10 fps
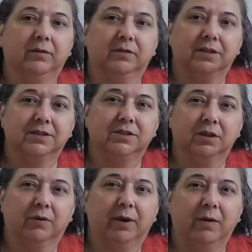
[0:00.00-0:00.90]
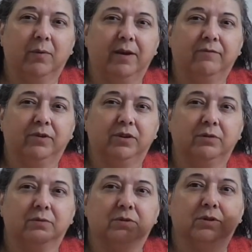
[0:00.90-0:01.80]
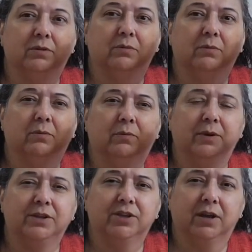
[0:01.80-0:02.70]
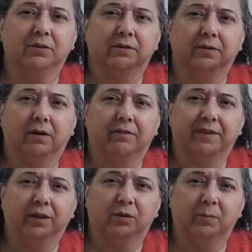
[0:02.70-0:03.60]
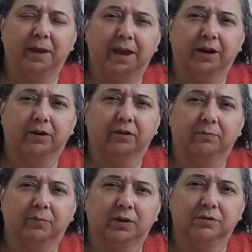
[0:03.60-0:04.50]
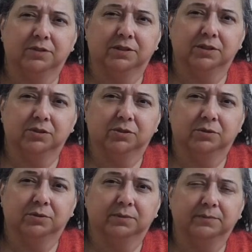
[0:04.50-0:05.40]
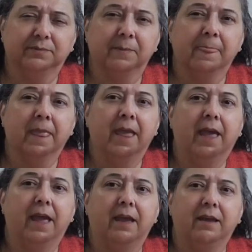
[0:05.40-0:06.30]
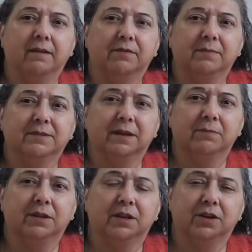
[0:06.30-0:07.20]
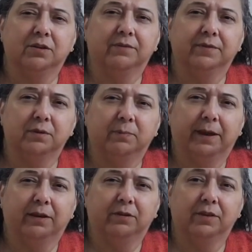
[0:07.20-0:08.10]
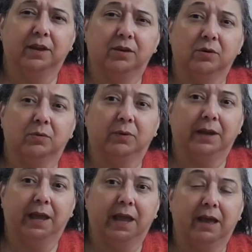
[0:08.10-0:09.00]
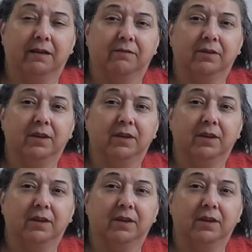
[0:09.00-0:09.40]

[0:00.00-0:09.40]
This is a great way for you to reach out to our fellow men, our brothers and sisters, and give them something in your food pantry that you already have.